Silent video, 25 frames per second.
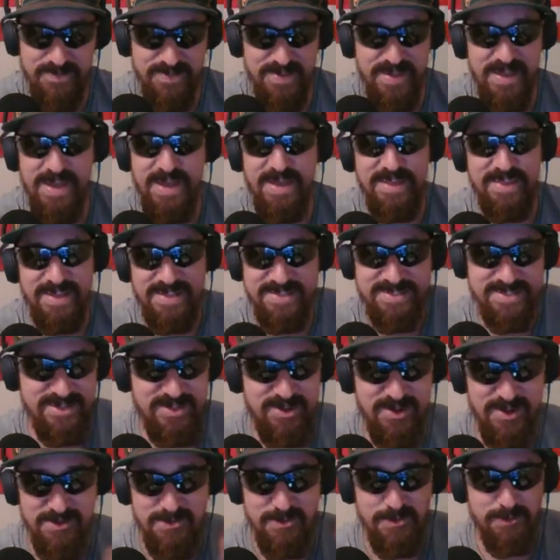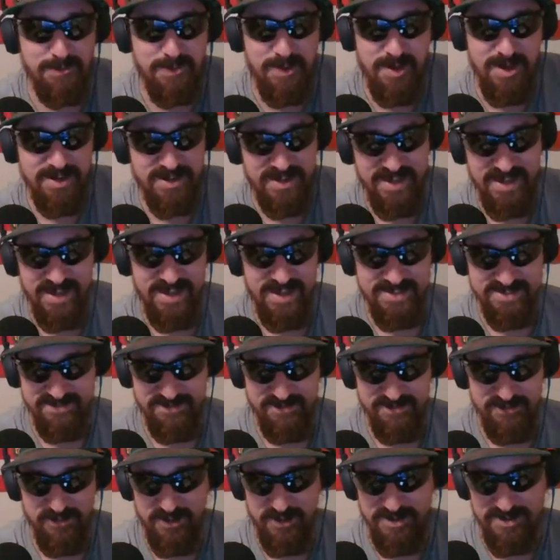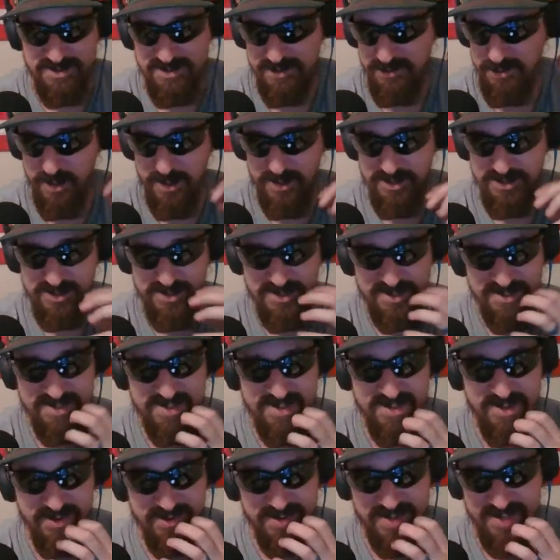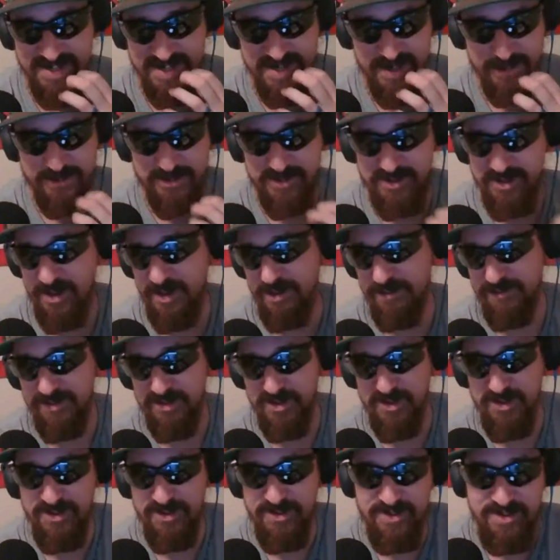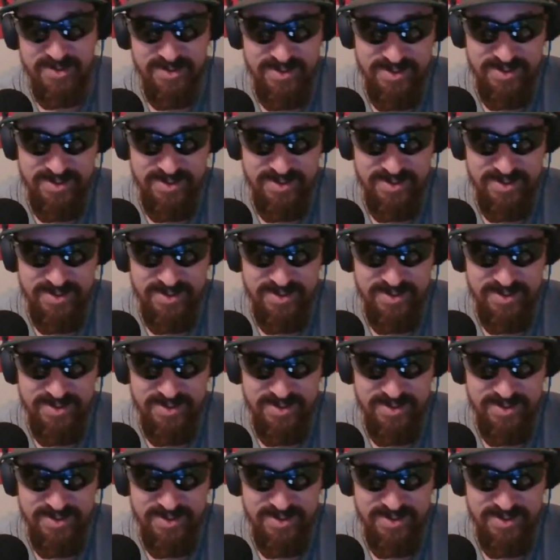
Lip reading: yeah, that's another podcast, conspiracy theory type stuff, so